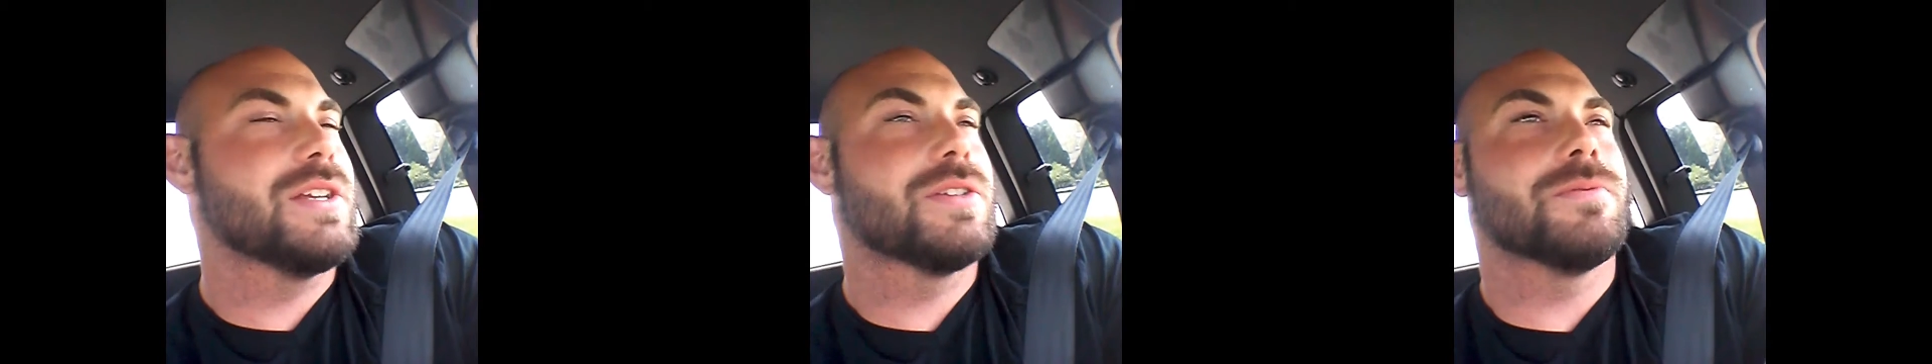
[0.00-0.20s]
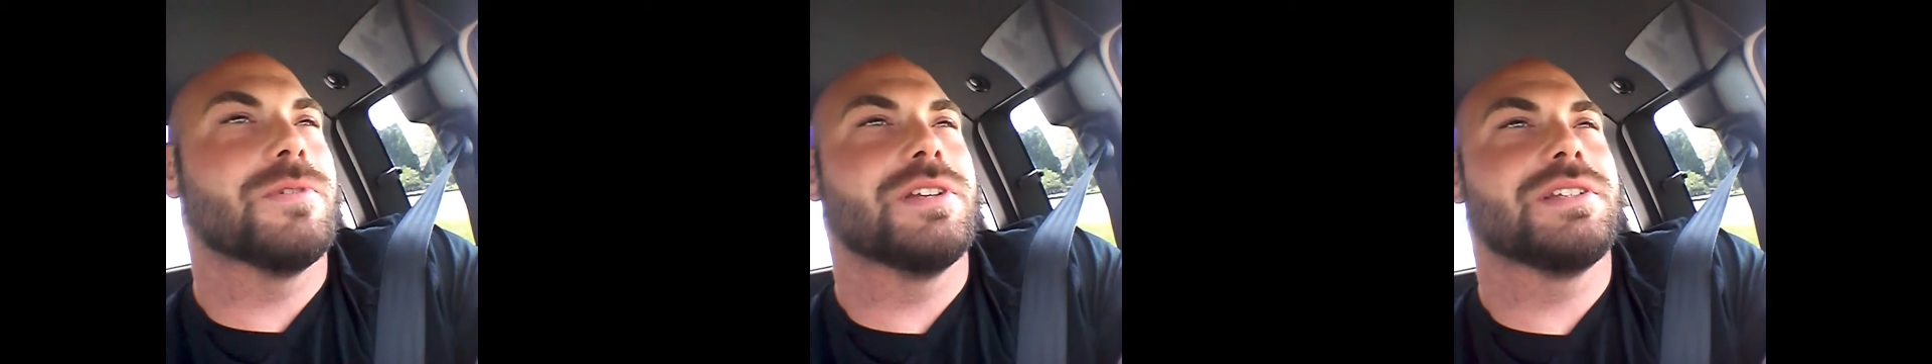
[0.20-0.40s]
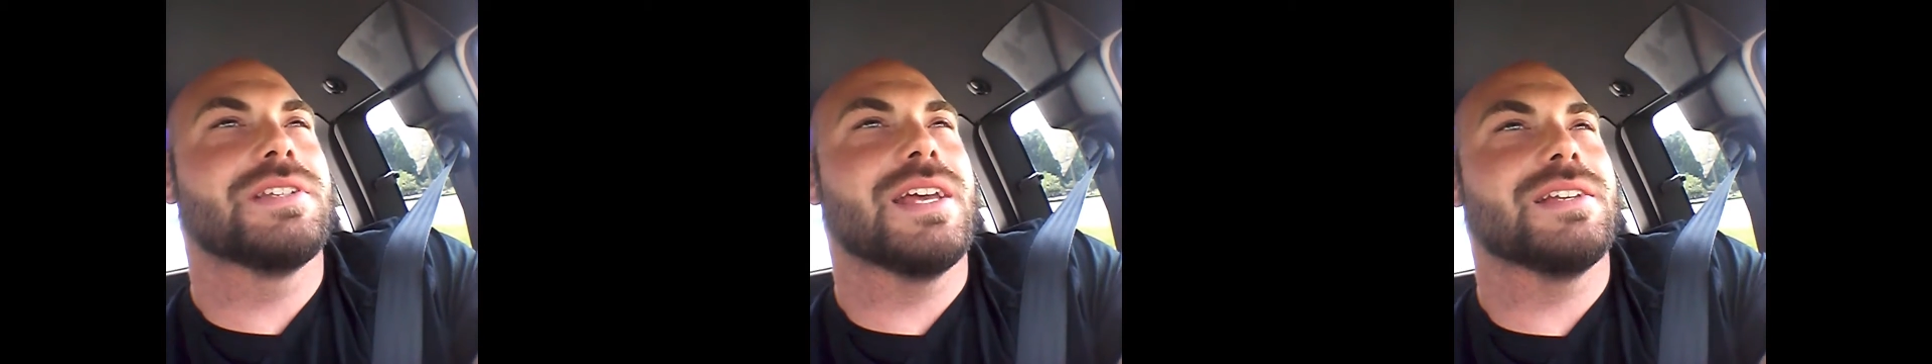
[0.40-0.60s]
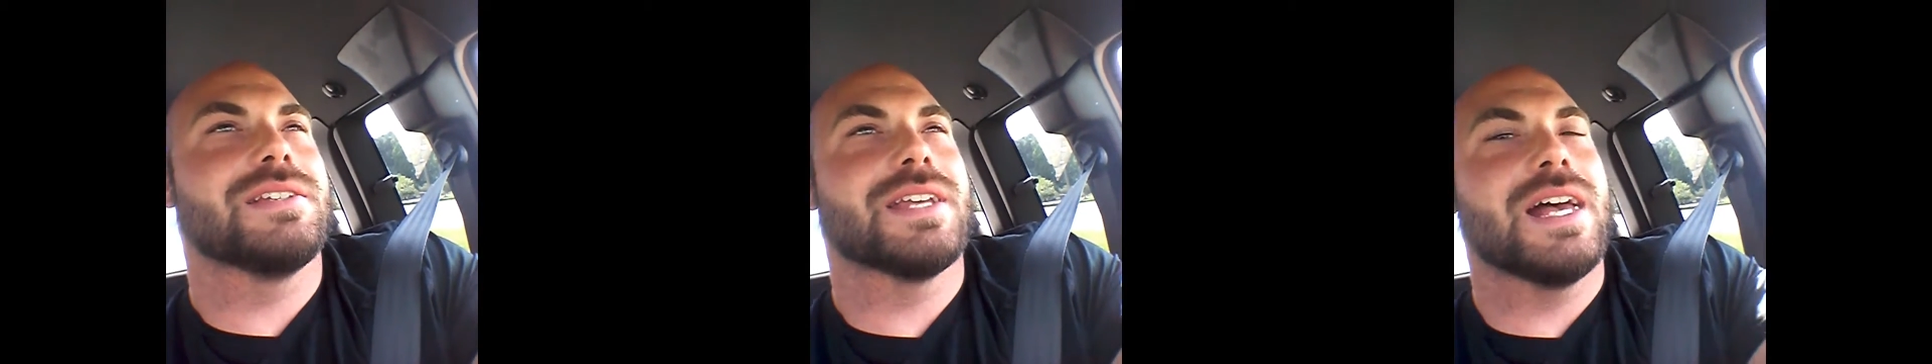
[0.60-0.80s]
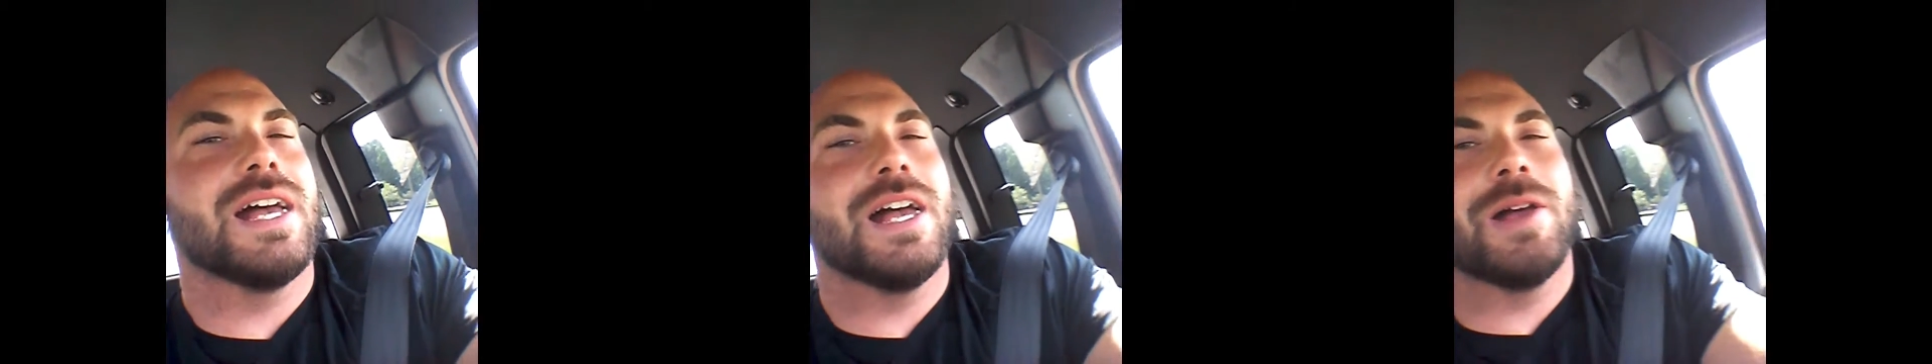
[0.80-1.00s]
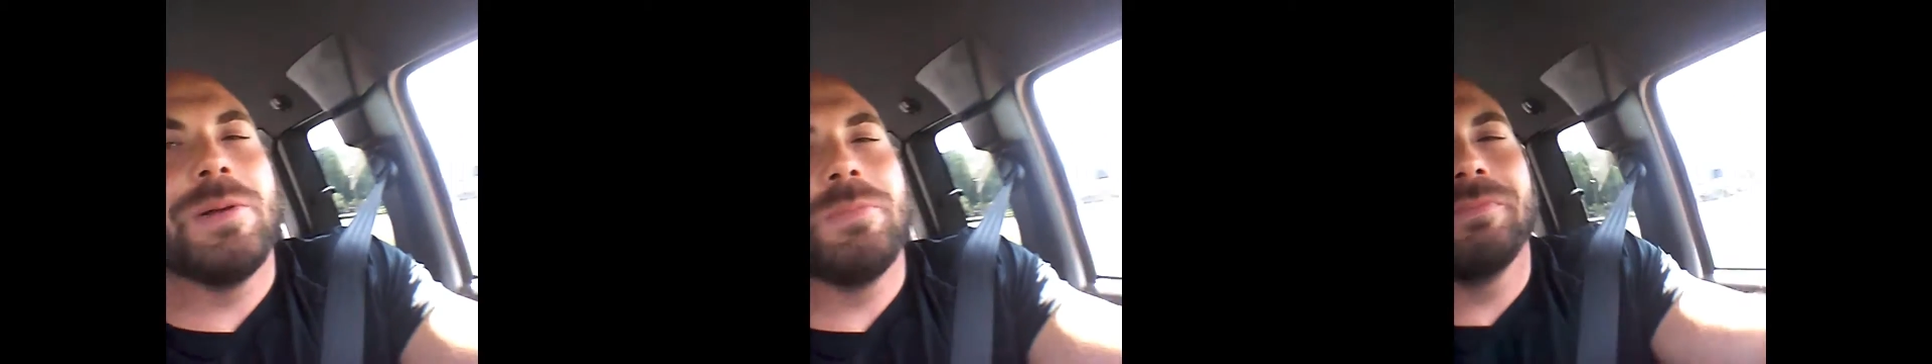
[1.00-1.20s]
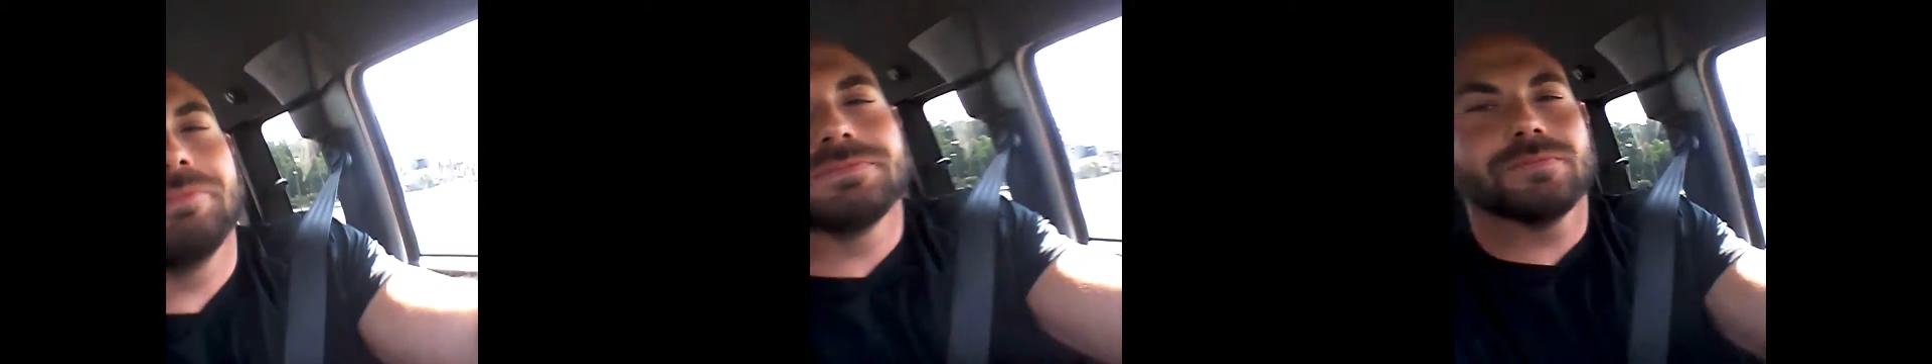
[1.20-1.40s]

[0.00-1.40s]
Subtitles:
just wanted to take time,